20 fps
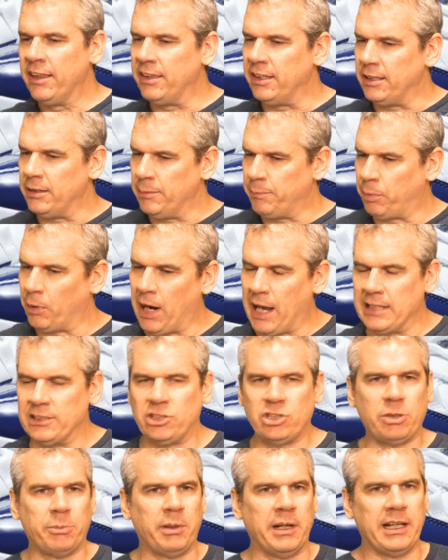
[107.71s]
the
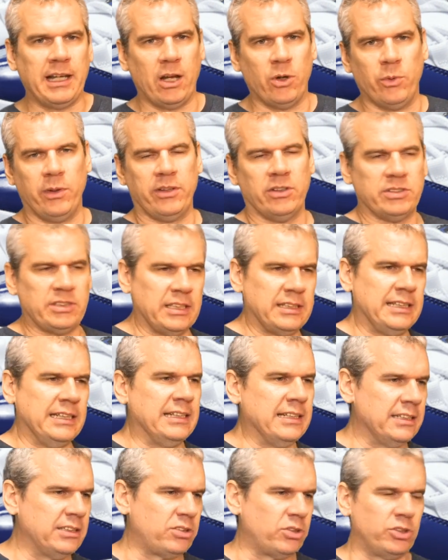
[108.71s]
brands to bring out, whether it's
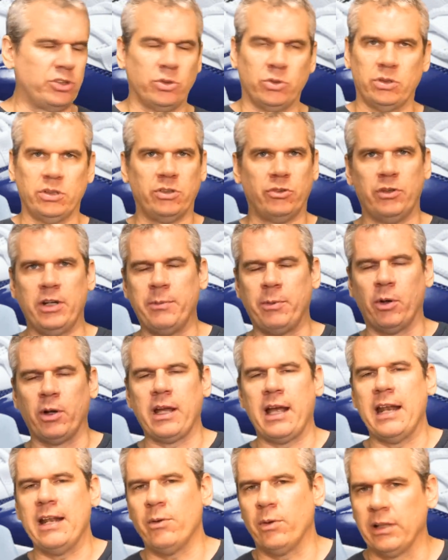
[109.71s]
Adidas or Jordan or Reebok,
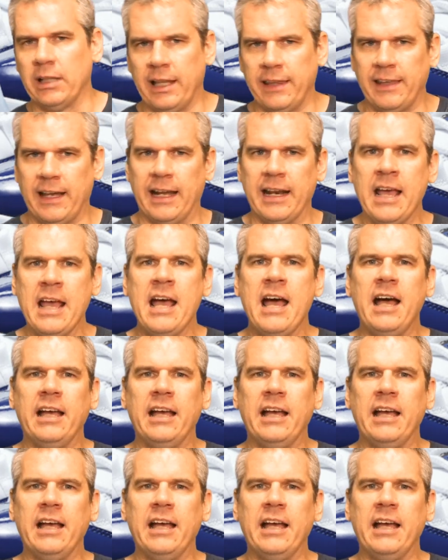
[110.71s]
anyone like that.